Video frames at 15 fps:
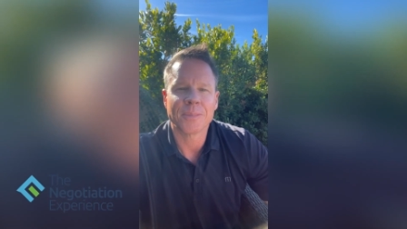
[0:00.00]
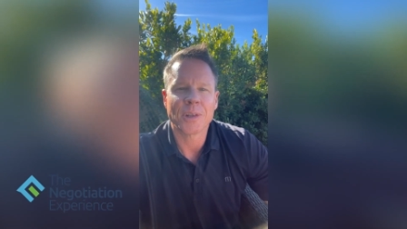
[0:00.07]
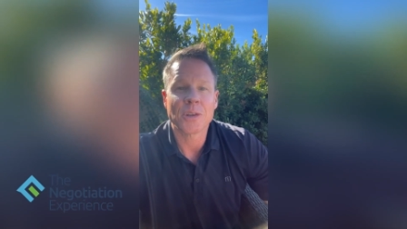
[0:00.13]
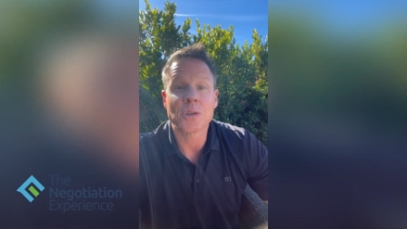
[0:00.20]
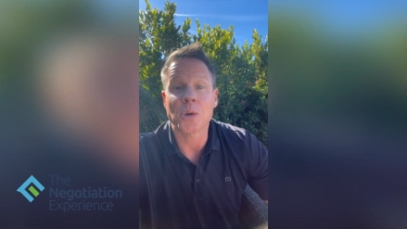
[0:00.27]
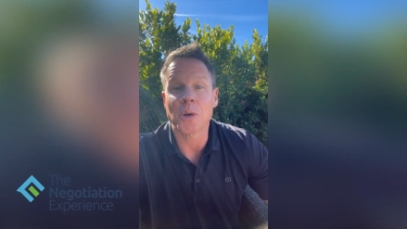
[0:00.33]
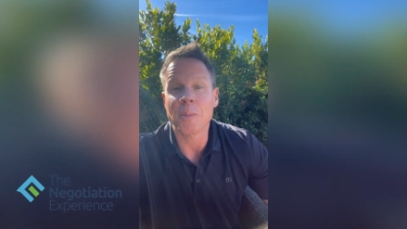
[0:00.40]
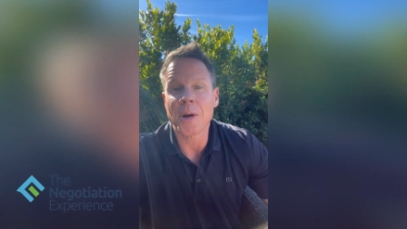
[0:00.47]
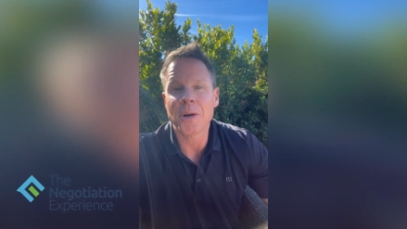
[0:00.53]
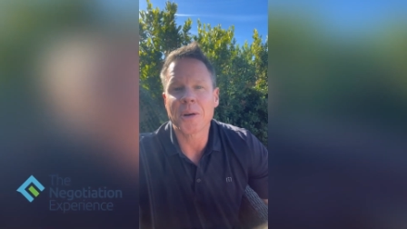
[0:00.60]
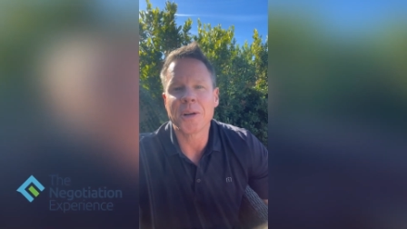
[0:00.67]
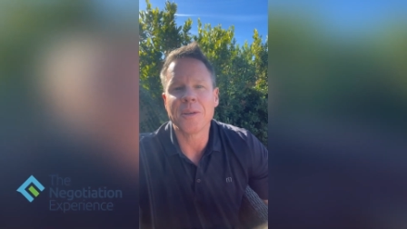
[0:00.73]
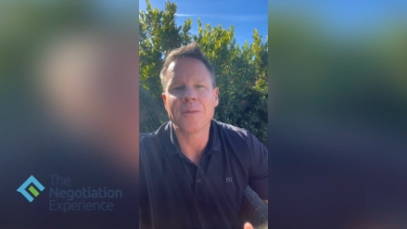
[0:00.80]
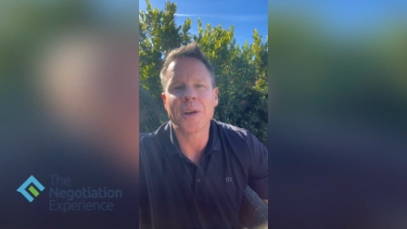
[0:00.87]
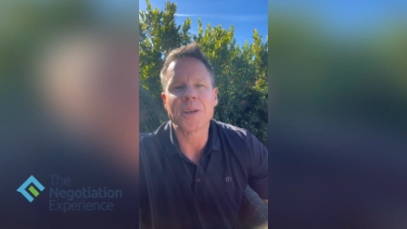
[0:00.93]
So an
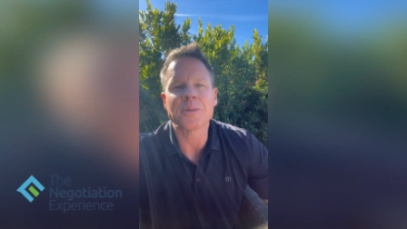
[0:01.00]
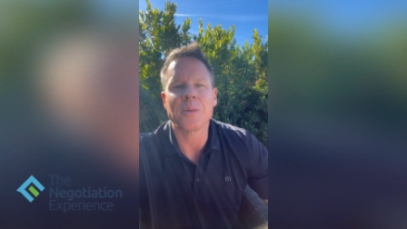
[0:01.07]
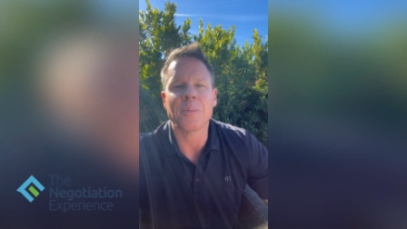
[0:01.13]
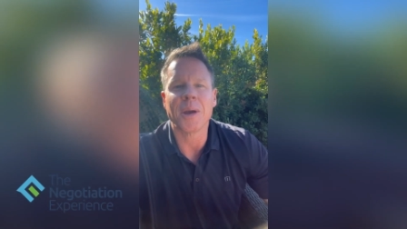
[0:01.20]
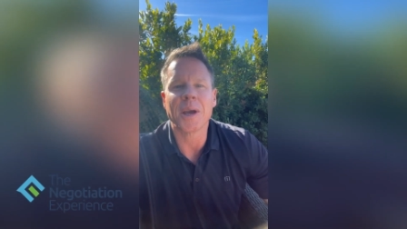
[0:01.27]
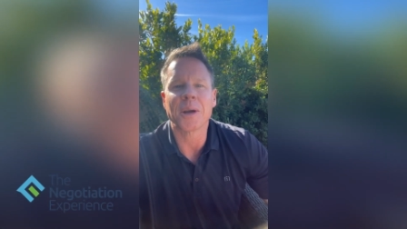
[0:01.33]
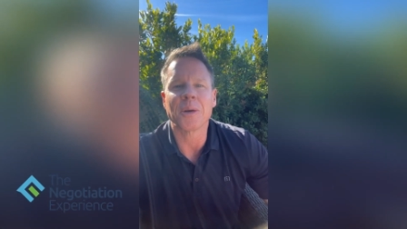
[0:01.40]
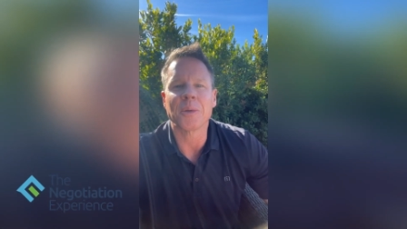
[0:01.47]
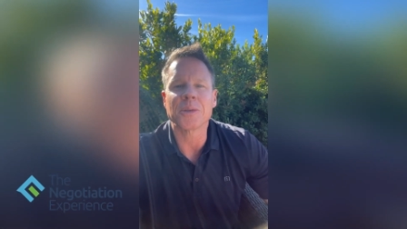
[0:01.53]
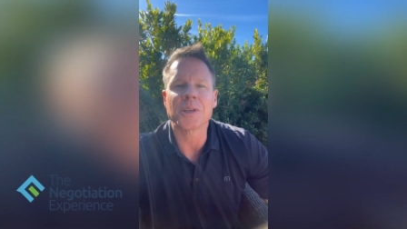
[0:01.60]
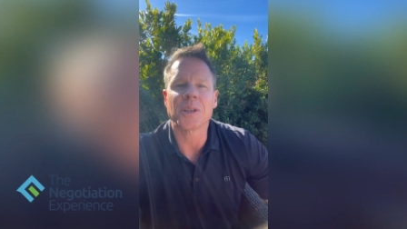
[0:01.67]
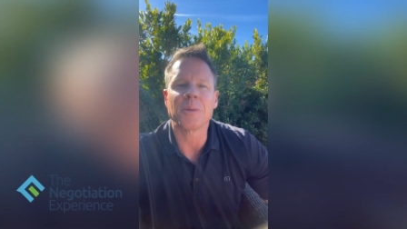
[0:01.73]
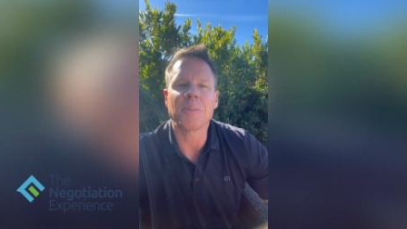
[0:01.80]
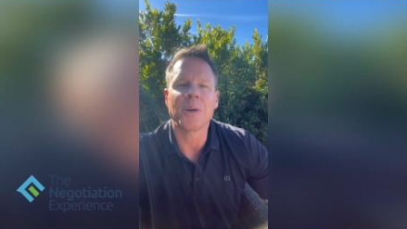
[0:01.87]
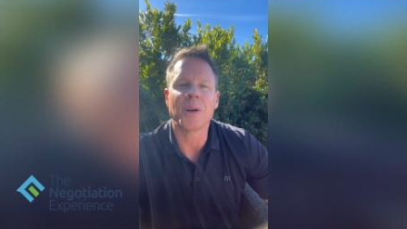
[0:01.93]
American investment banker was on
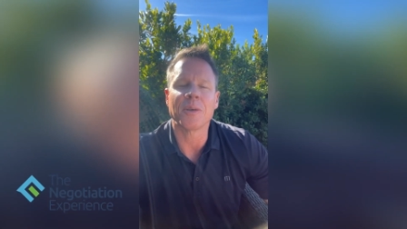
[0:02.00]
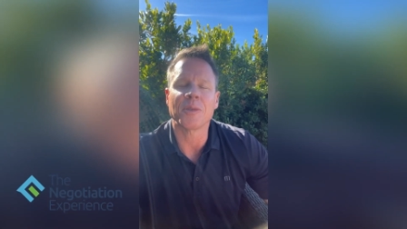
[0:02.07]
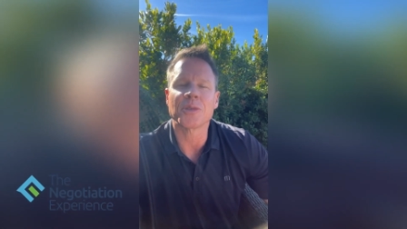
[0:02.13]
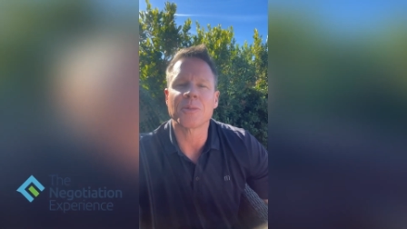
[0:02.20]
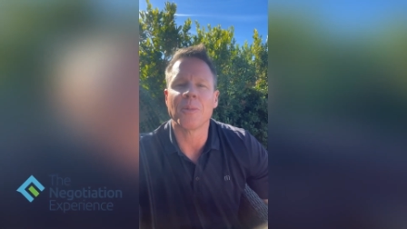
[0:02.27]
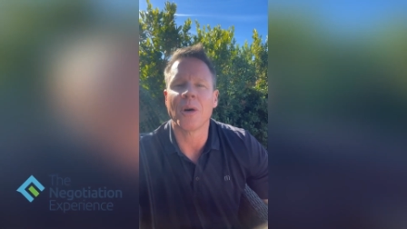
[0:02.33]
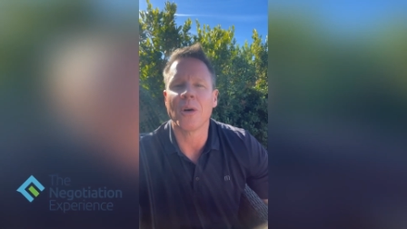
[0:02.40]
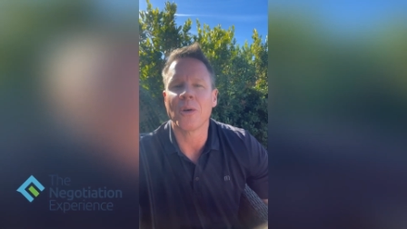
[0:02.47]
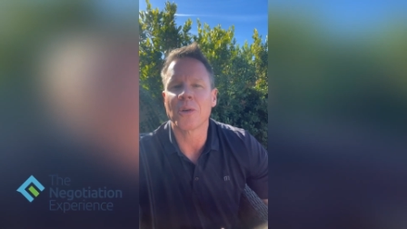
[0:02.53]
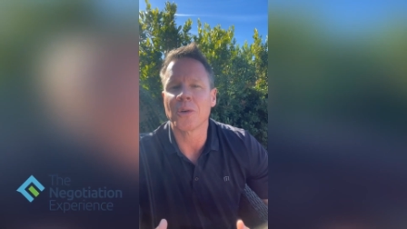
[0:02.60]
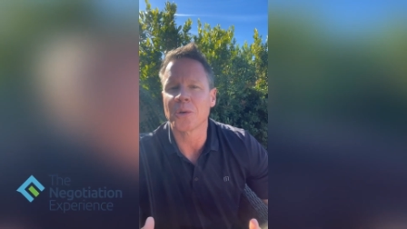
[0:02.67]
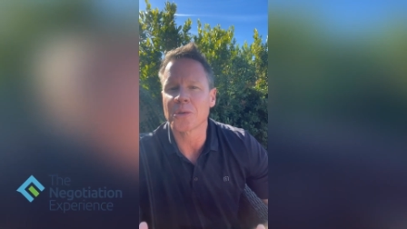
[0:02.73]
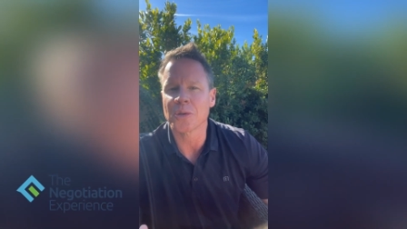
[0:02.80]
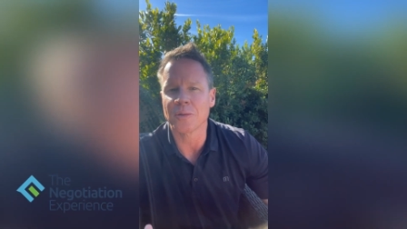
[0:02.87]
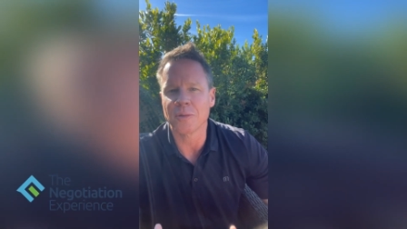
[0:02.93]
the pier of a small
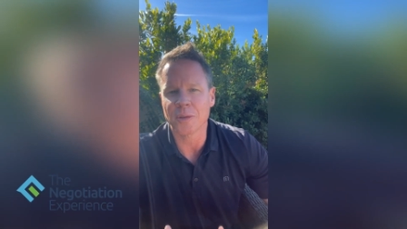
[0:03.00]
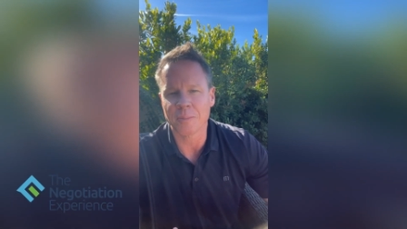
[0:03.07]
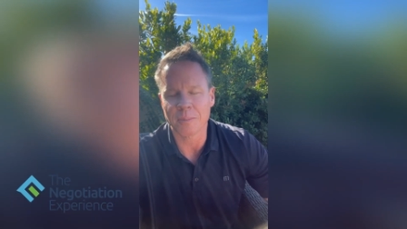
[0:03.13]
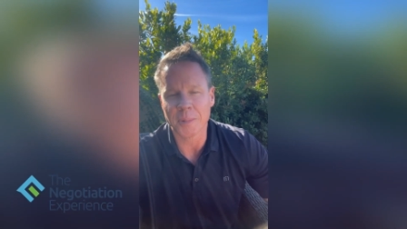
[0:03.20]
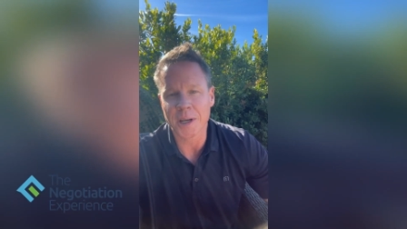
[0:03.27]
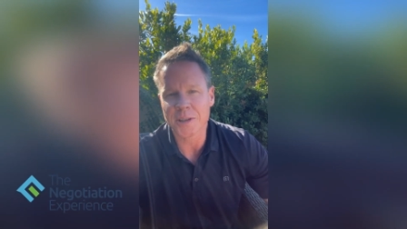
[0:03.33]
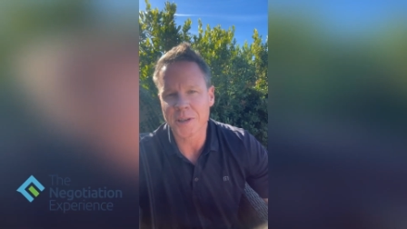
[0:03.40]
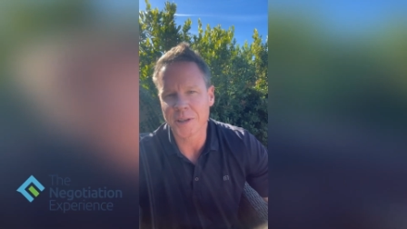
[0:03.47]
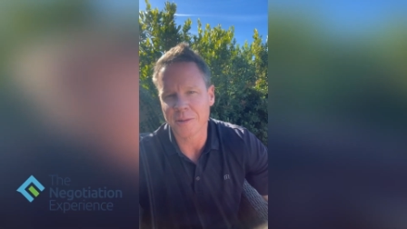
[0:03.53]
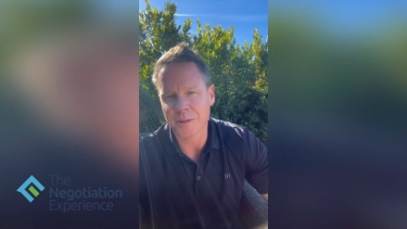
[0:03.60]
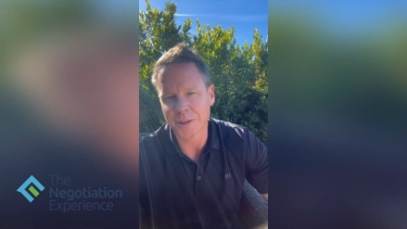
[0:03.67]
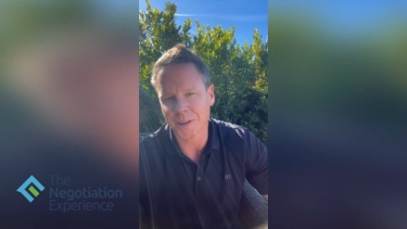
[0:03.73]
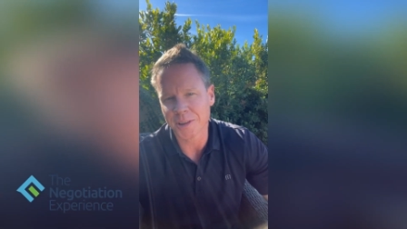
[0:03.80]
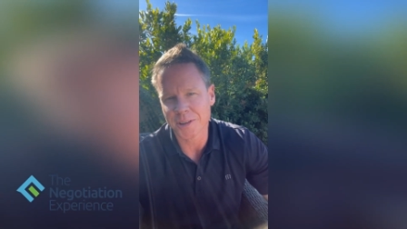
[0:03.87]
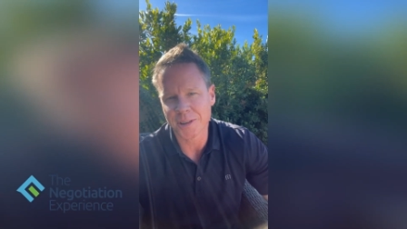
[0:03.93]
coastal Mexican
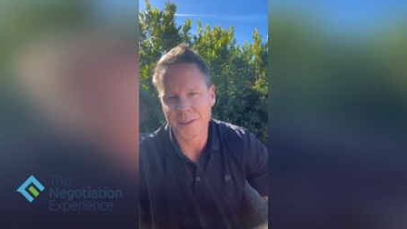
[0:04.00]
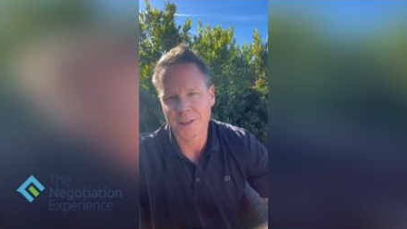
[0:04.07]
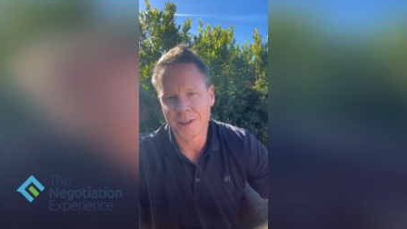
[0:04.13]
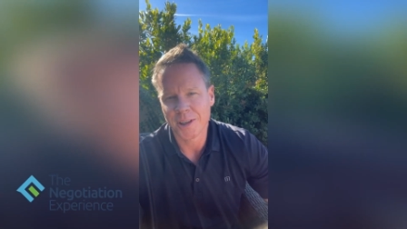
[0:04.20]
village